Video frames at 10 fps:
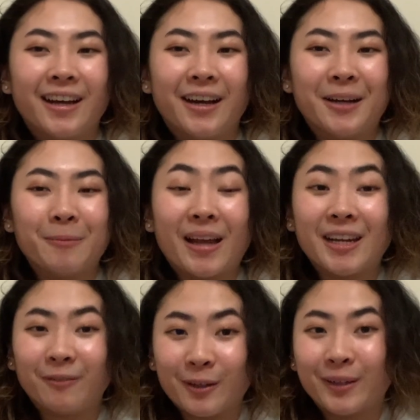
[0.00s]
I
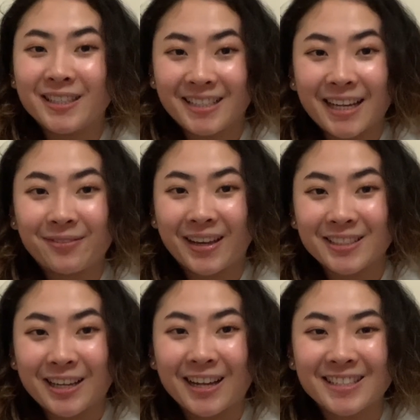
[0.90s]
definitely want to see that
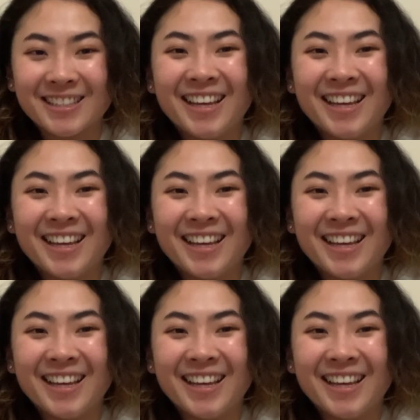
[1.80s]
fan toss.